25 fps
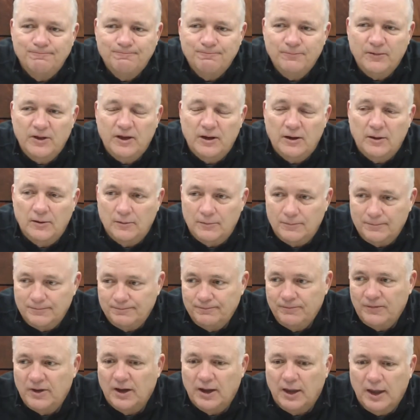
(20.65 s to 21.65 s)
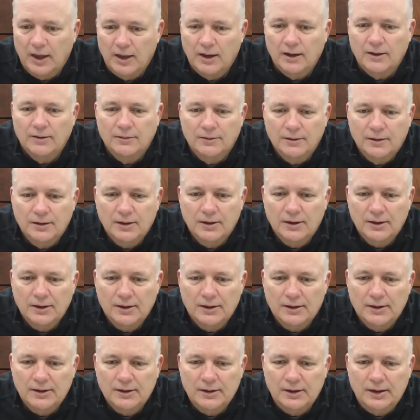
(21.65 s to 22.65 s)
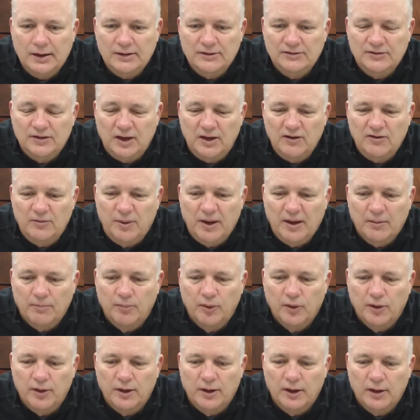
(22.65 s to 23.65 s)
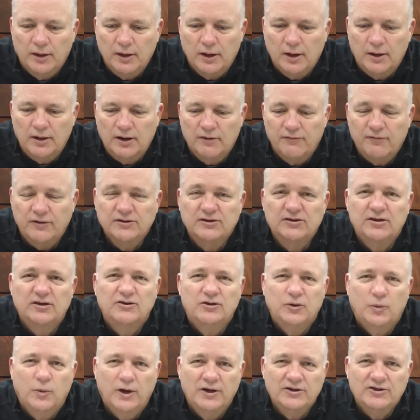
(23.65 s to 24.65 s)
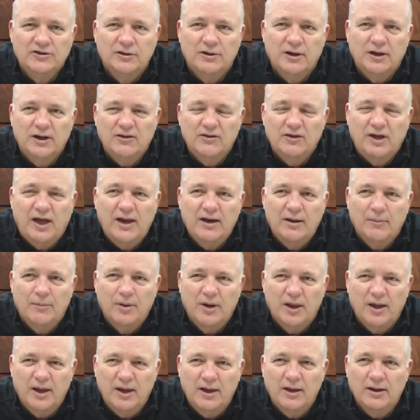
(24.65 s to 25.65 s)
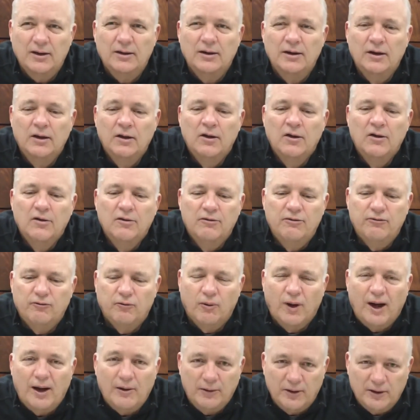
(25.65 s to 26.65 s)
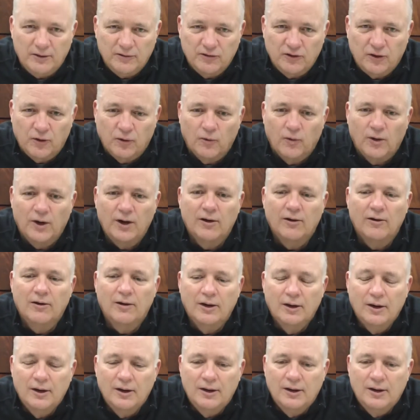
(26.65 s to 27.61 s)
you know, again, he's being put in a different situation than he's had to play in throughout his career.